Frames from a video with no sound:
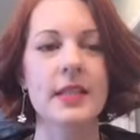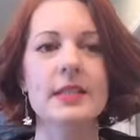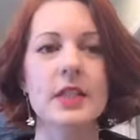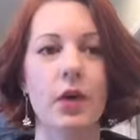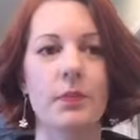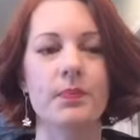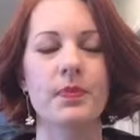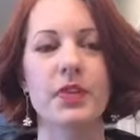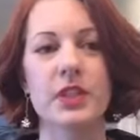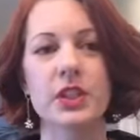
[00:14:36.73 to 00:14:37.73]
So
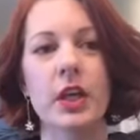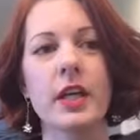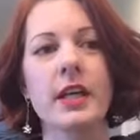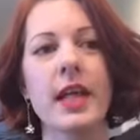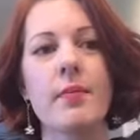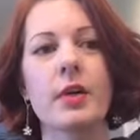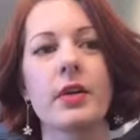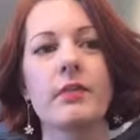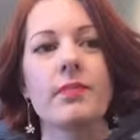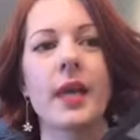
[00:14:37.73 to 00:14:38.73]
for starting
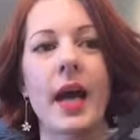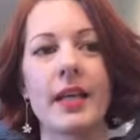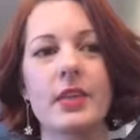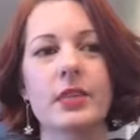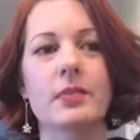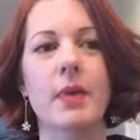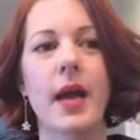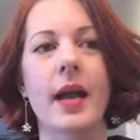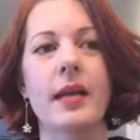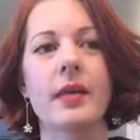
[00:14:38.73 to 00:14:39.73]
Glamour, I use
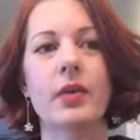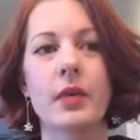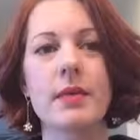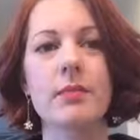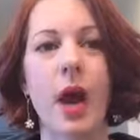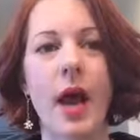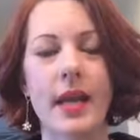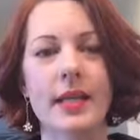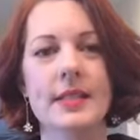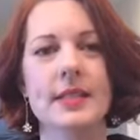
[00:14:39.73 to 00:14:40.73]
my cream
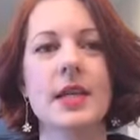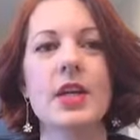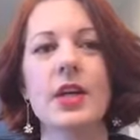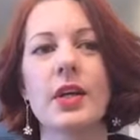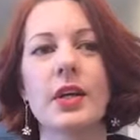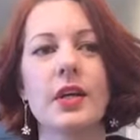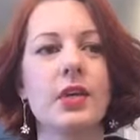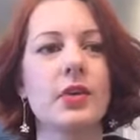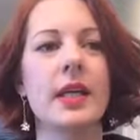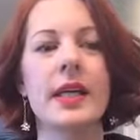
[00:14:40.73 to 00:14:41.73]
products.
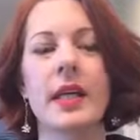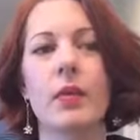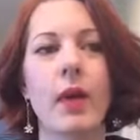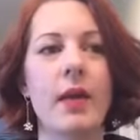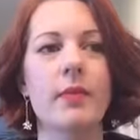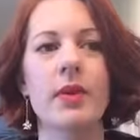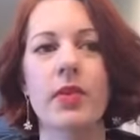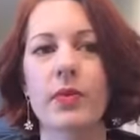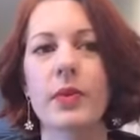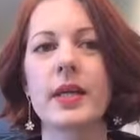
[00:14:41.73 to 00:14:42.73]
You can get away with
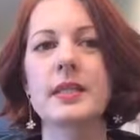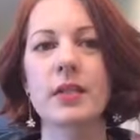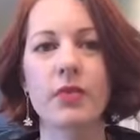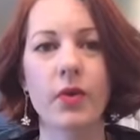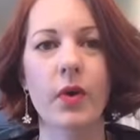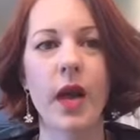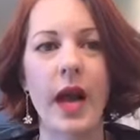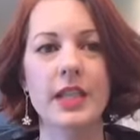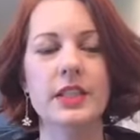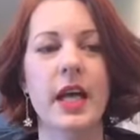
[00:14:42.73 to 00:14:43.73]
3 to 4
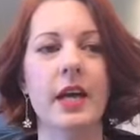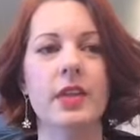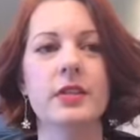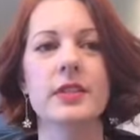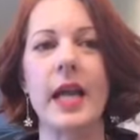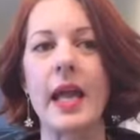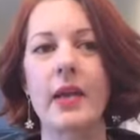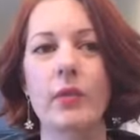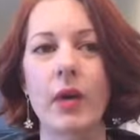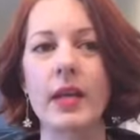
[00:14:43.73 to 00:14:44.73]
eyeshadows
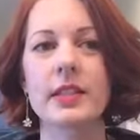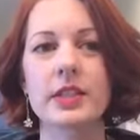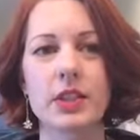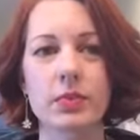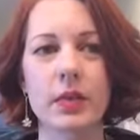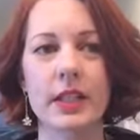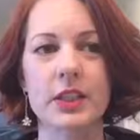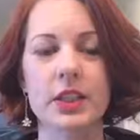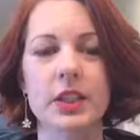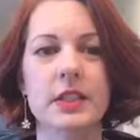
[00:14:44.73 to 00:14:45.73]
and 1 to 2
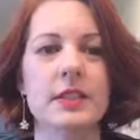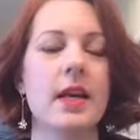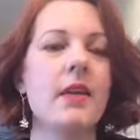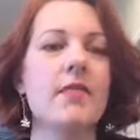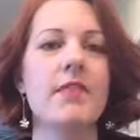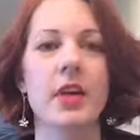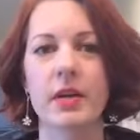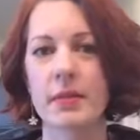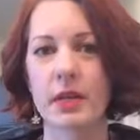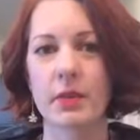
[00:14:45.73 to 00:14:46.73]
blushers. Very
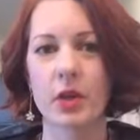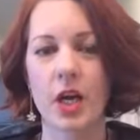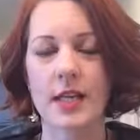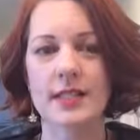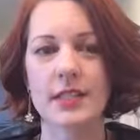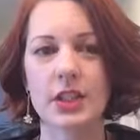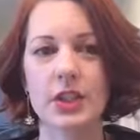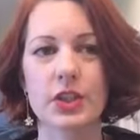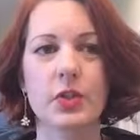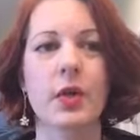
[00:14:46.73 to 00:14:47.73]
minimal cost to
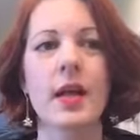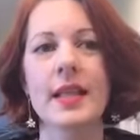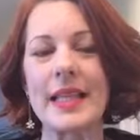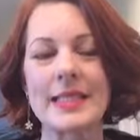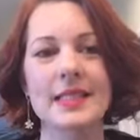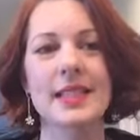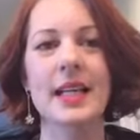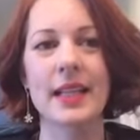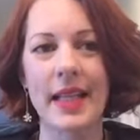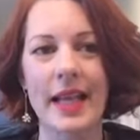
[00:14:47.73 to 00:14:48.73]
you. This is going
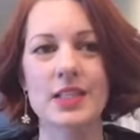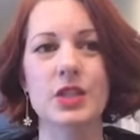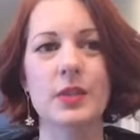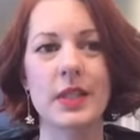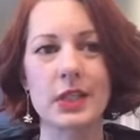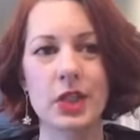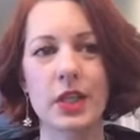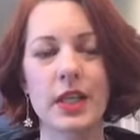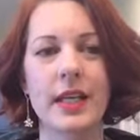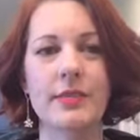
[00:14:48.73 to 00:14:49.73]
to last you an
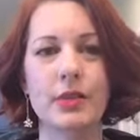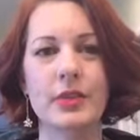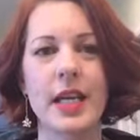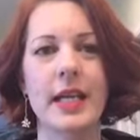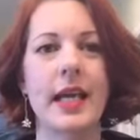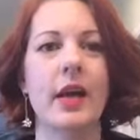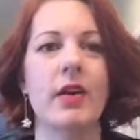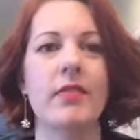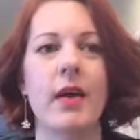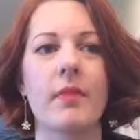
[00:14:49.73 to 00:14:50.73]
eternity if you take care
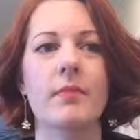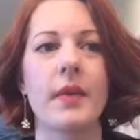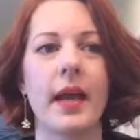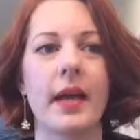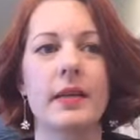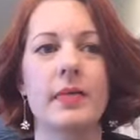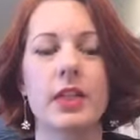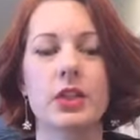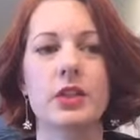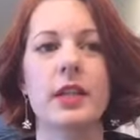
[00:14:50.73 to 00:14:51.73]
of them and make
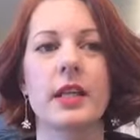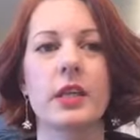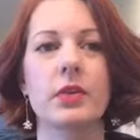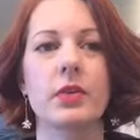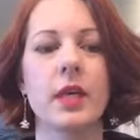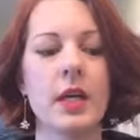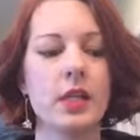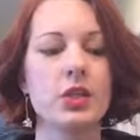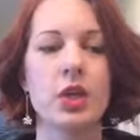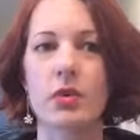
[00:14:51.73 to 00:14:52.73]
sure that you
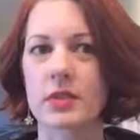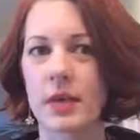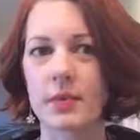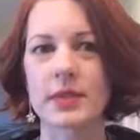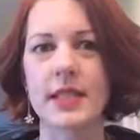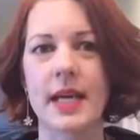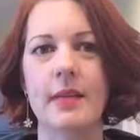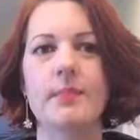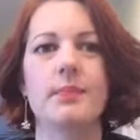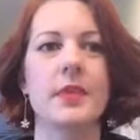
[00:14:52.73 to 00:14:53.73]
don't double
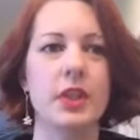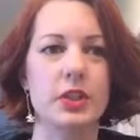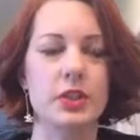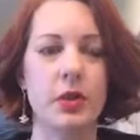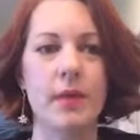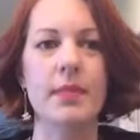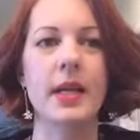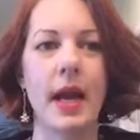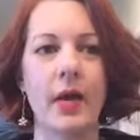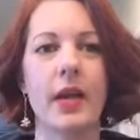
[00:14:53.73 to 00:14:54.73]
dip. You're
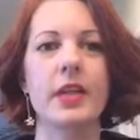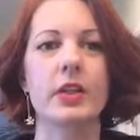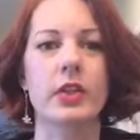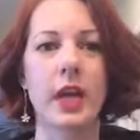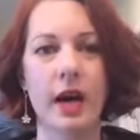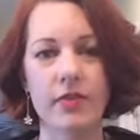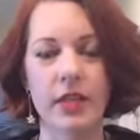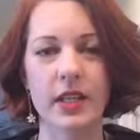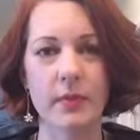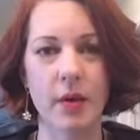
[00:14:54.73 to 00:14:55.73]
scraping out and you're
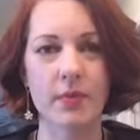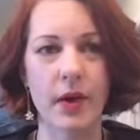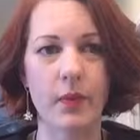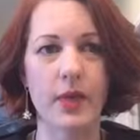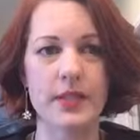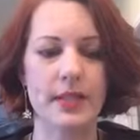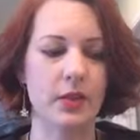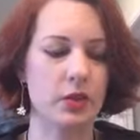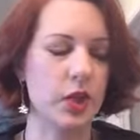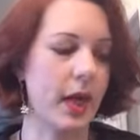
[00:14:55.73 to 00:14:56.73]
covering them up right away so they
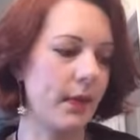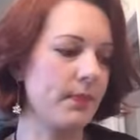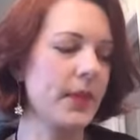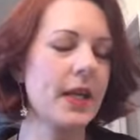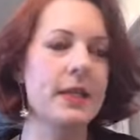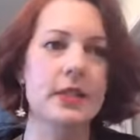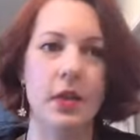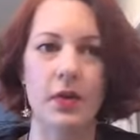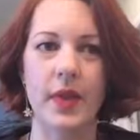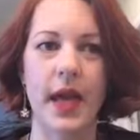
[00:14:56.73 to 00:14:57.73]
don't dry out.
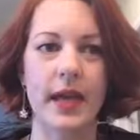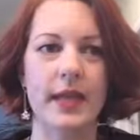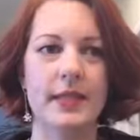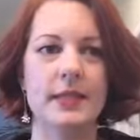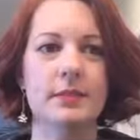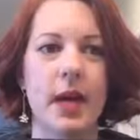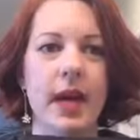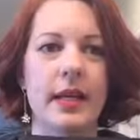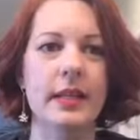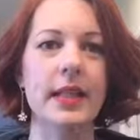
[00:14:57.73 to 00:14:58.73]
So that is
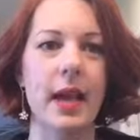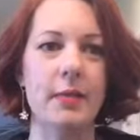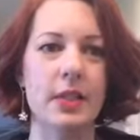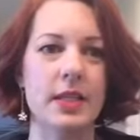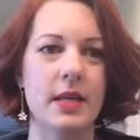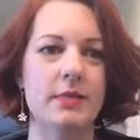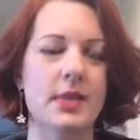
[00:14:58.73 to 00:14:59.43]
my glamour tip.